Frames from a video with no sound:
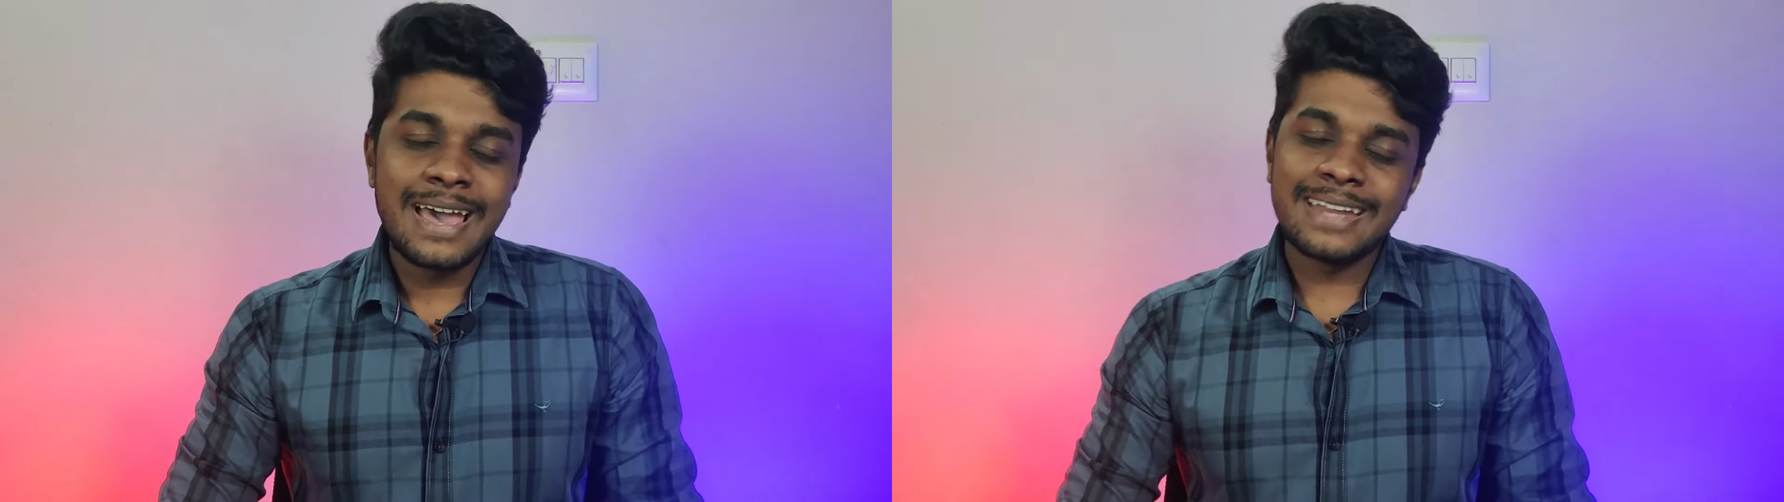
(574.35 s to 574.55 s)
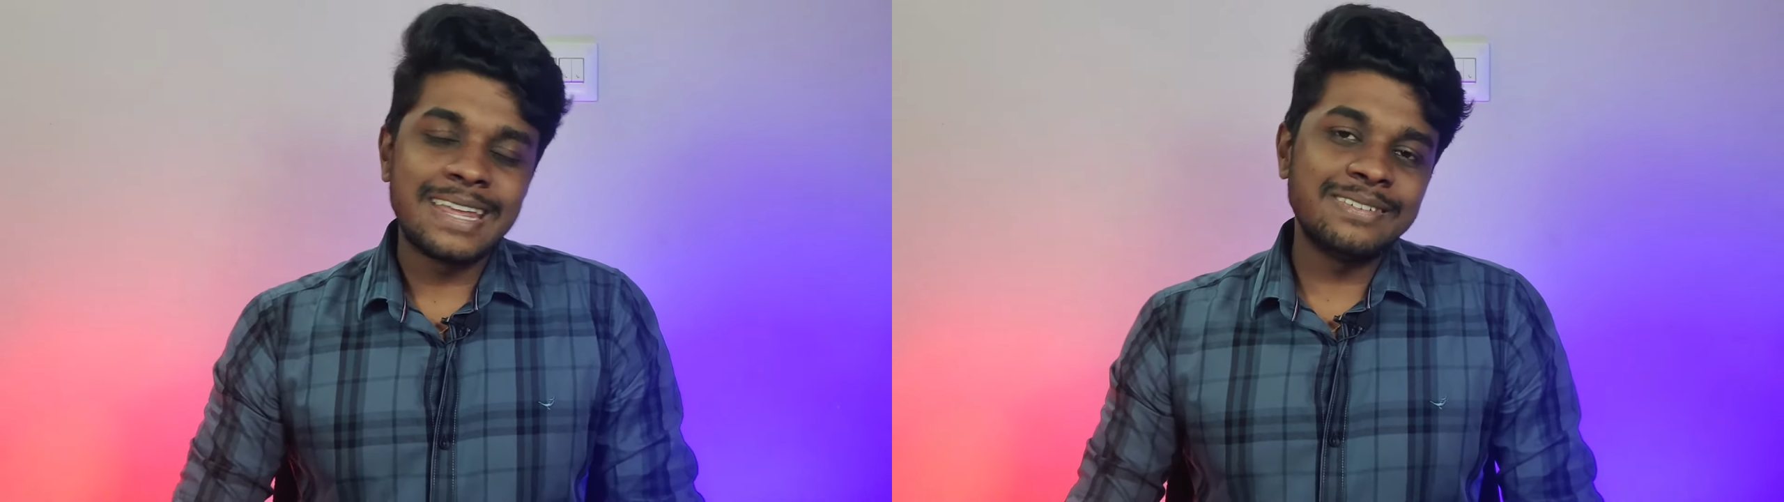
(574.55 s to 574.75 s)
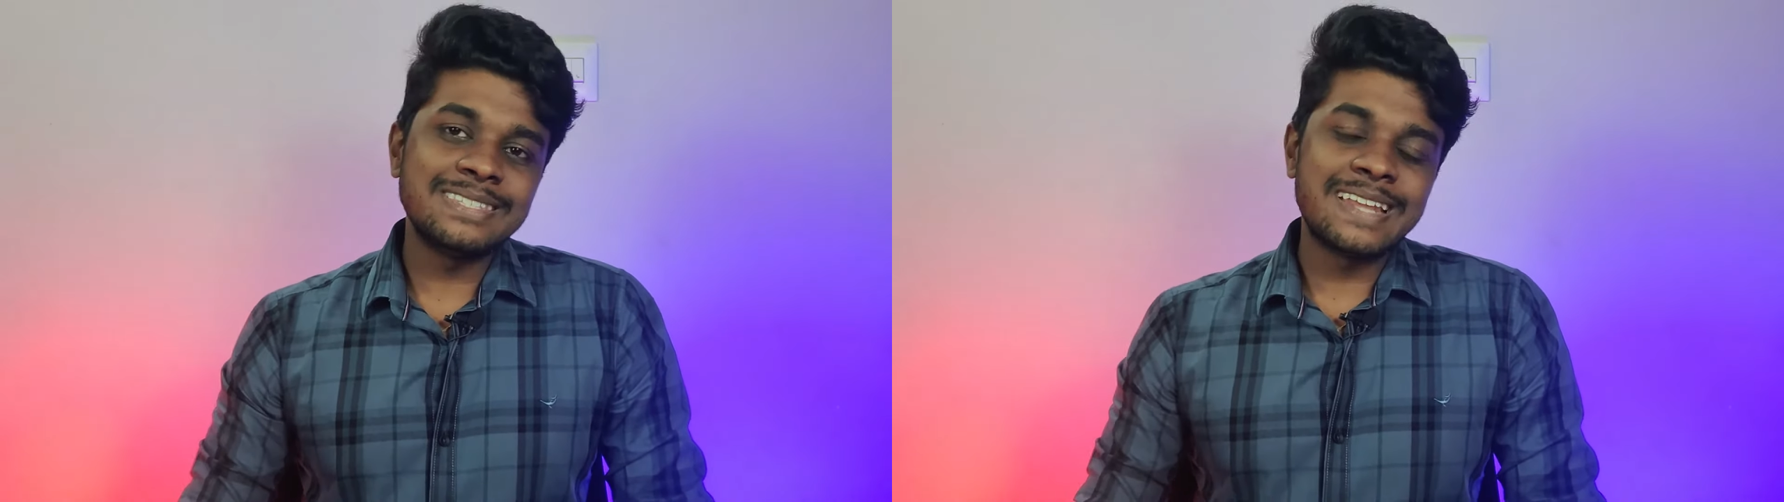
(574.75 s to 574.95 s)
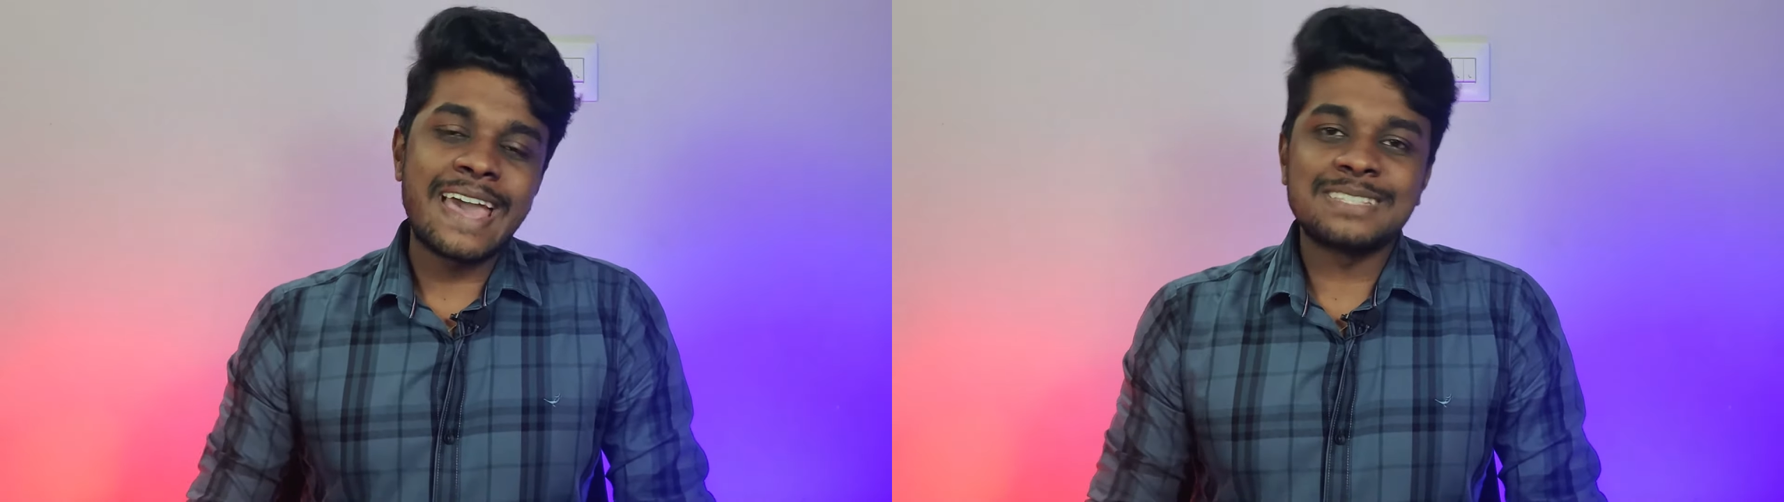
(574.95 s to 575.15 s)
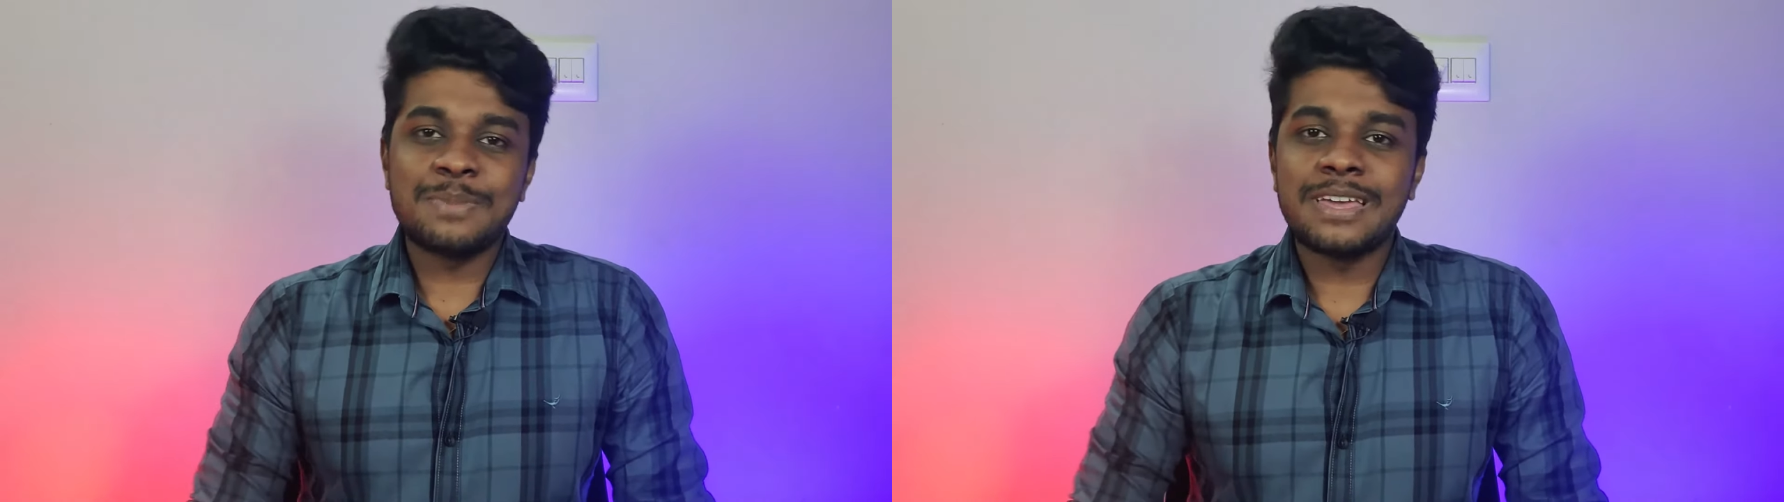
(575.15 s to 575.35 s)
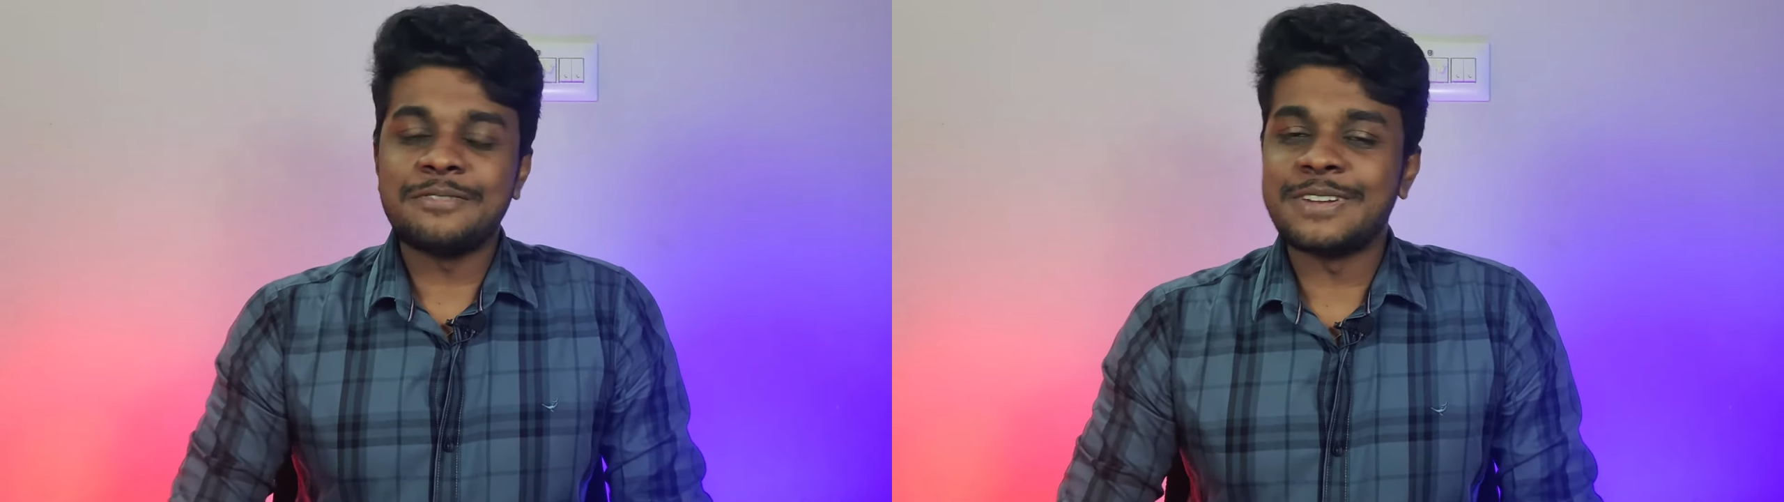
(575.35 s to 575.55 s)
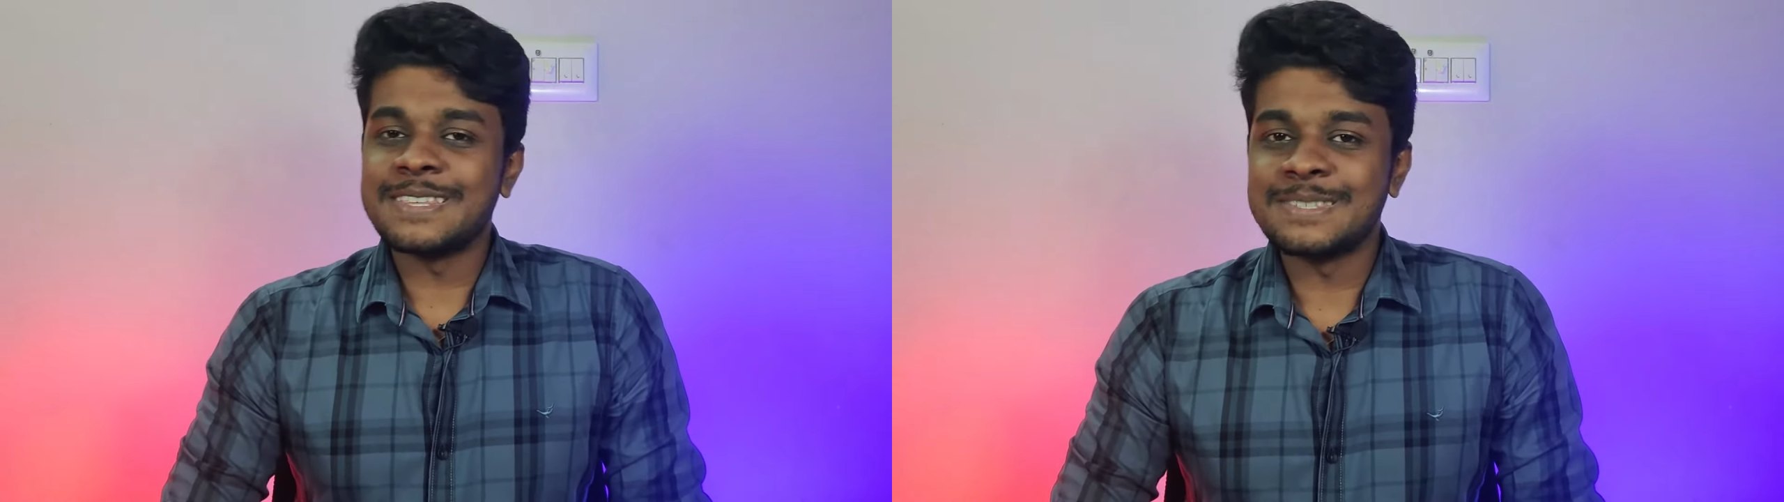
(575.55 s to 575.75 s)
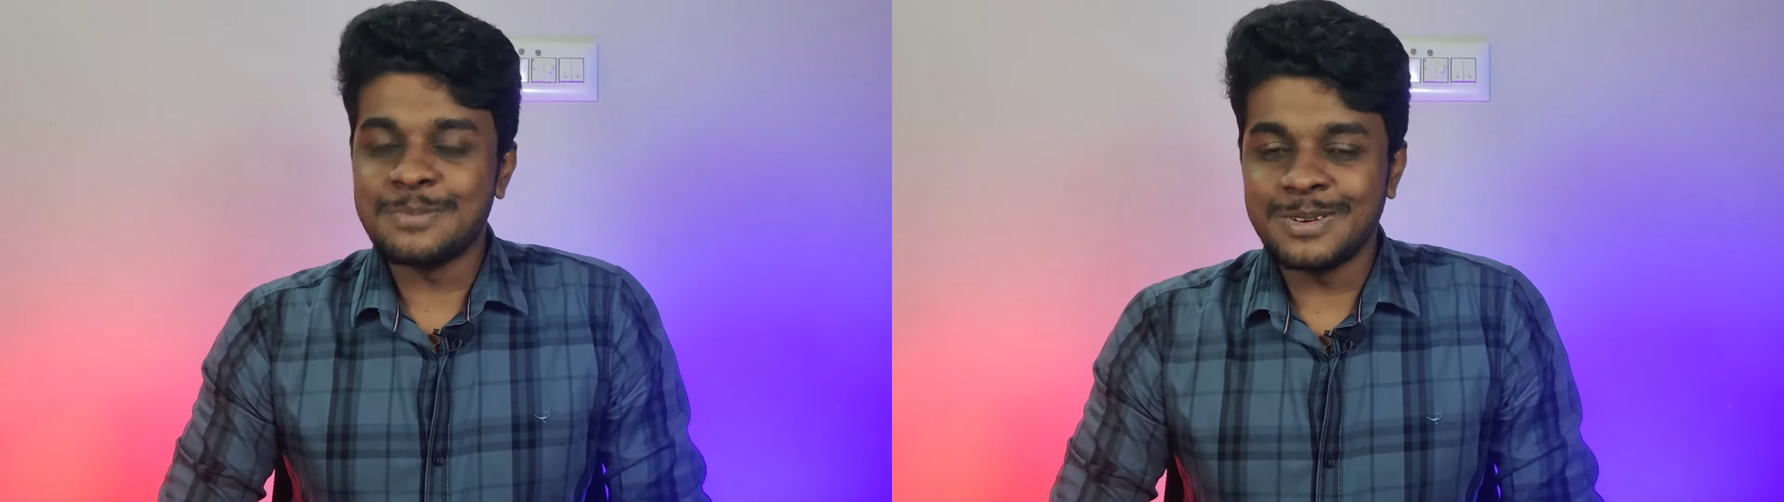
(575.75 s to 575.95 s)
and Davidson as my
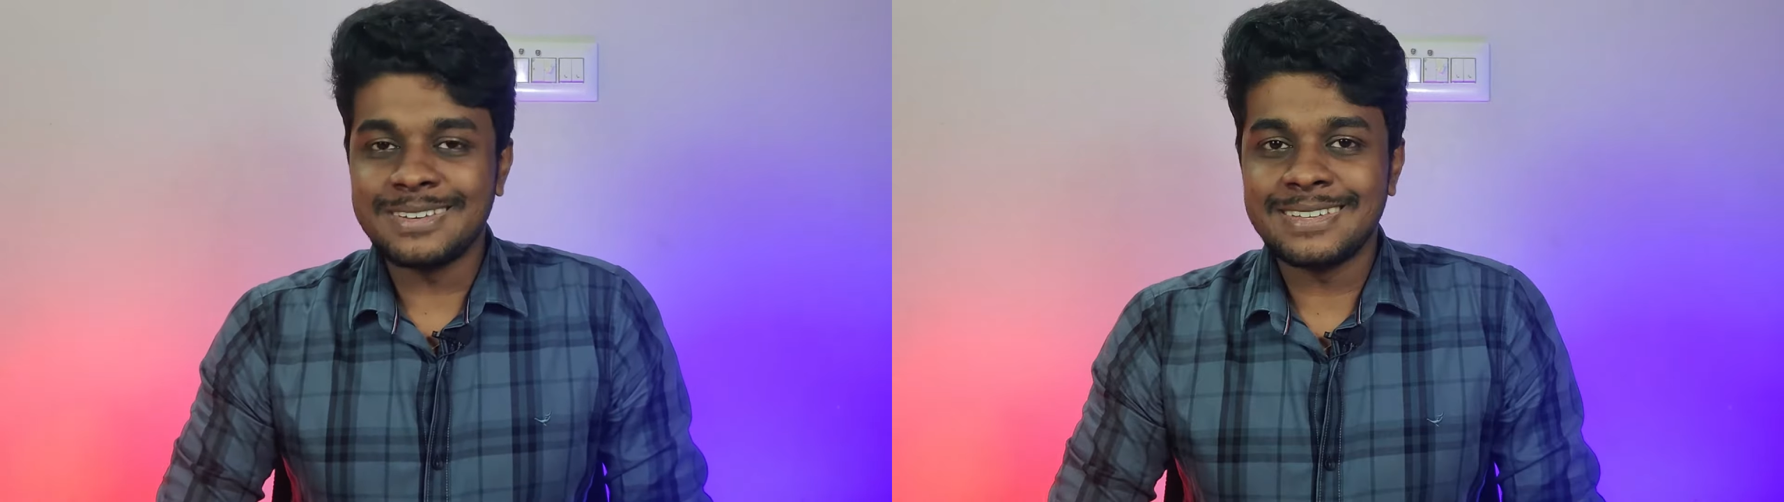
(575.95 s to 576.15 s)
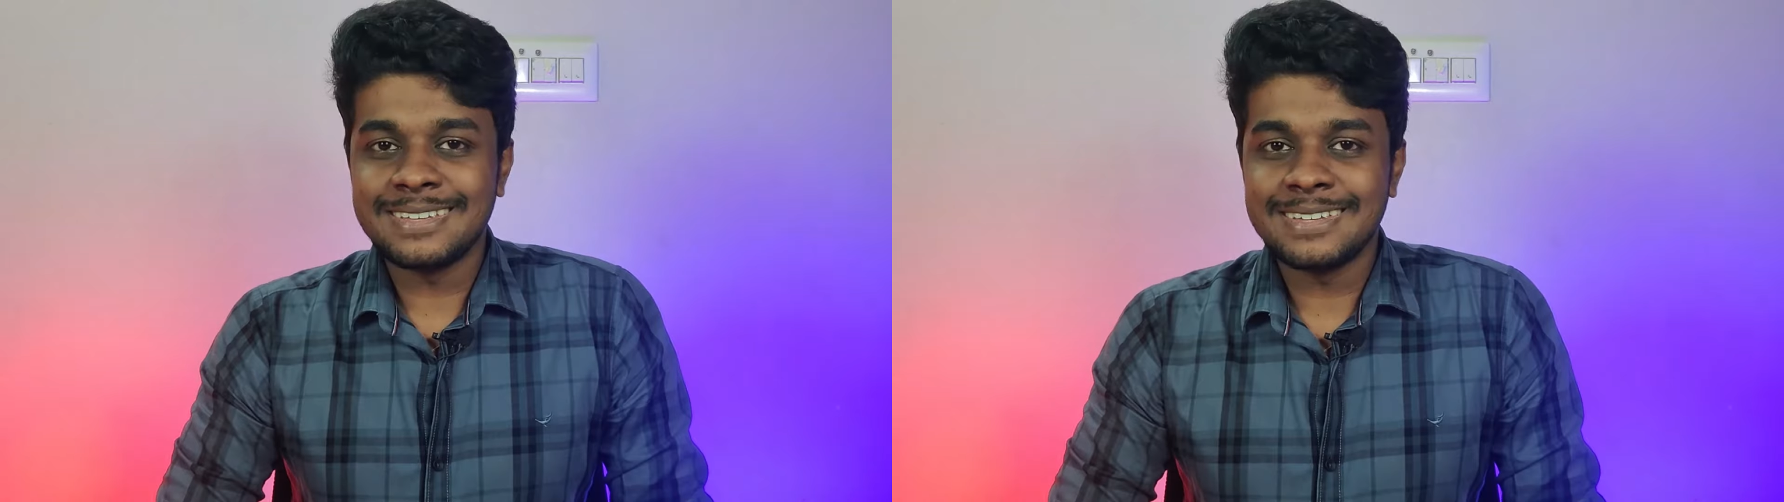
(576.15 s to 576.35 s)
reference book.